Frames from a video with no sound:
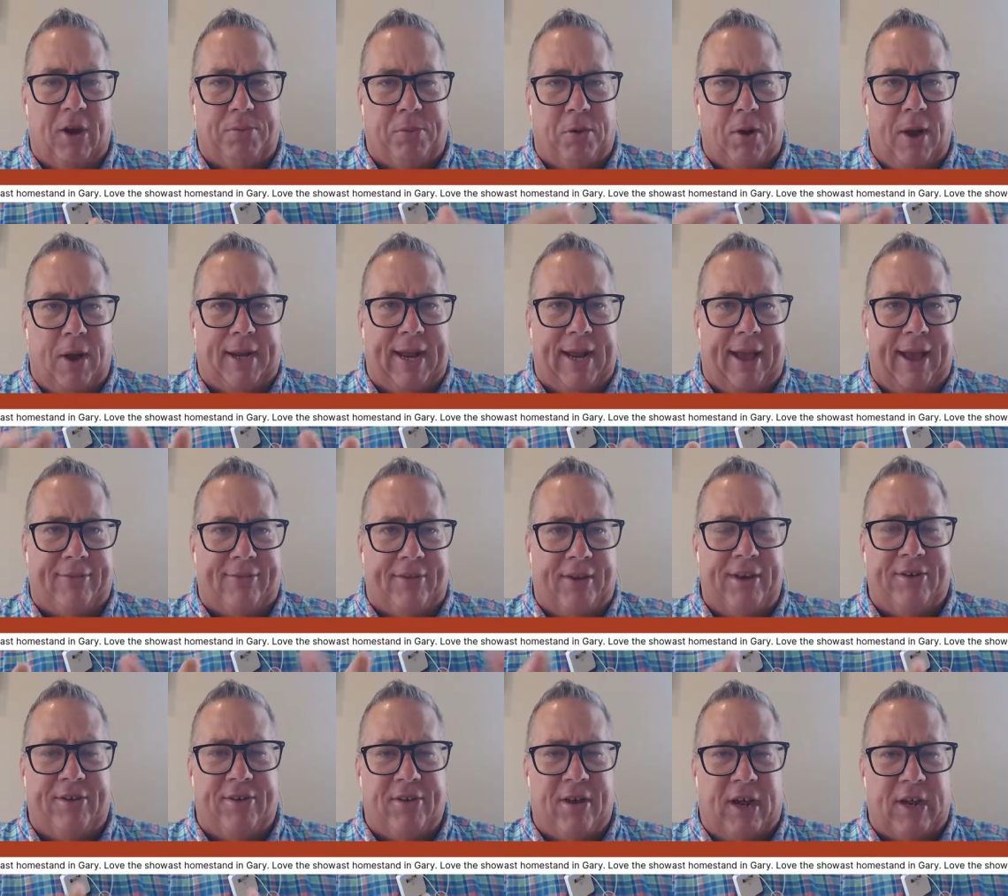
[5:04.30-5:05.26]
broadcast. I
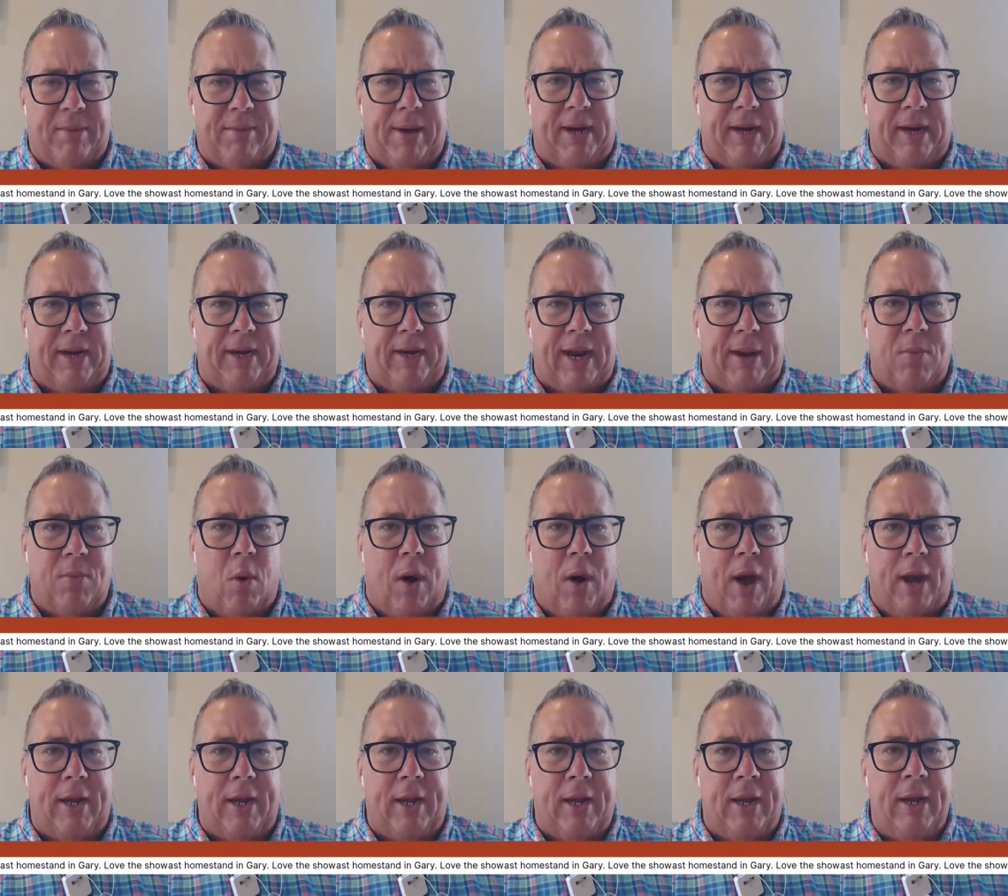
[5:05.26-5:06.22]
did talk about it in game
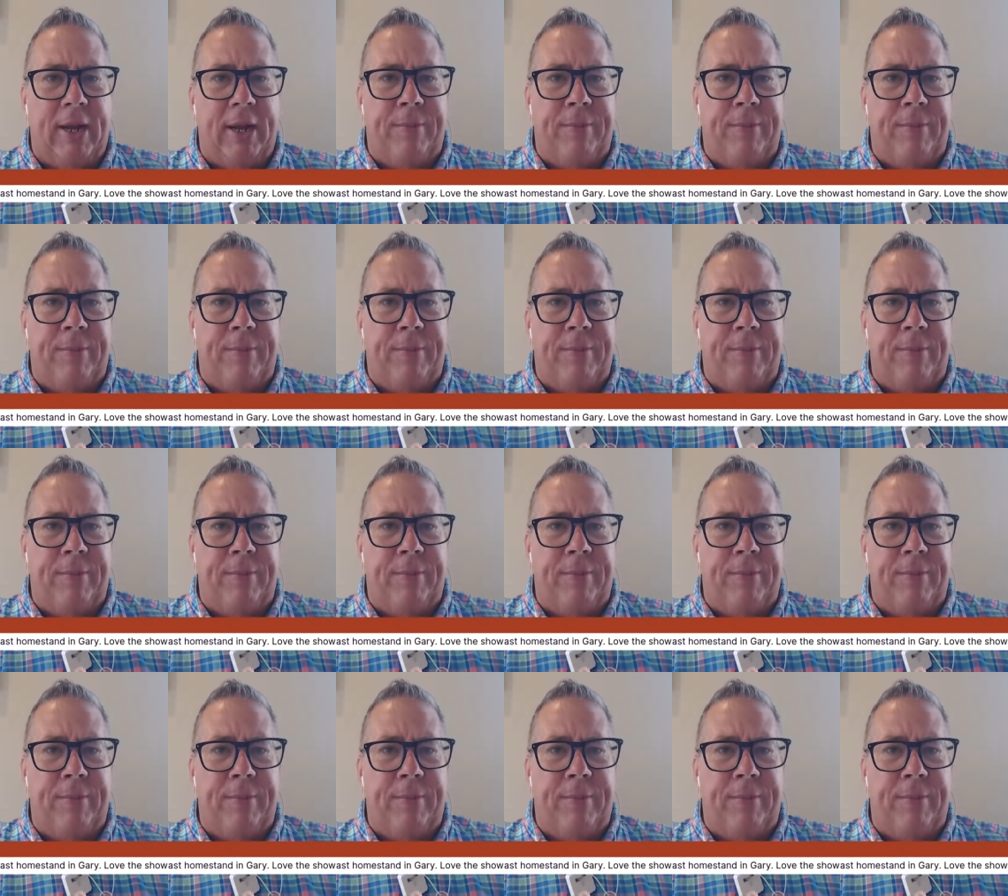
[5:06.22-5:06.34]
1.